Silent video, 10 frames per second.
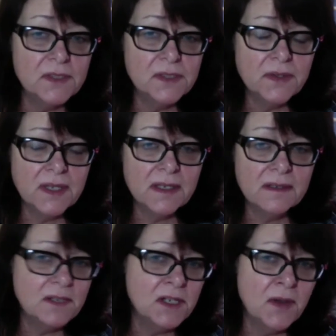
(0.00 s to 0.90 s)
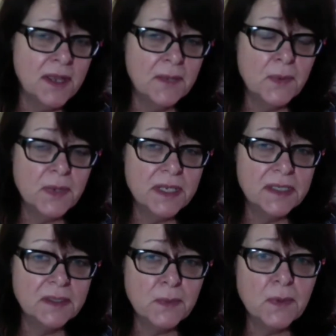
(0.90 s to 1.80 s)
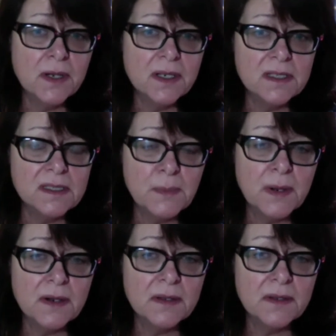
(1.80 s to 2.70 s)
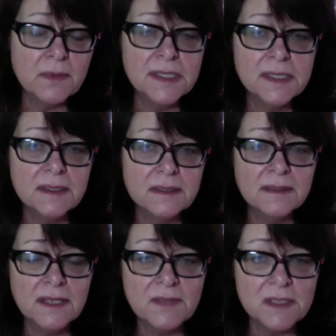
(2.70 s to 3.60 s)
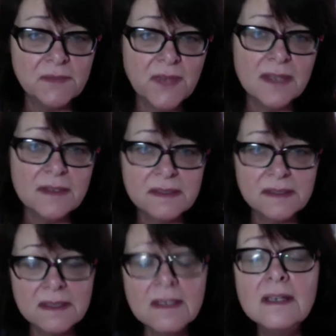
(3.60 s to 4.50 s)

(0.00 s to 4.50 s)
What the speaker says: So then, I can point to the board as part of the reason if this fails.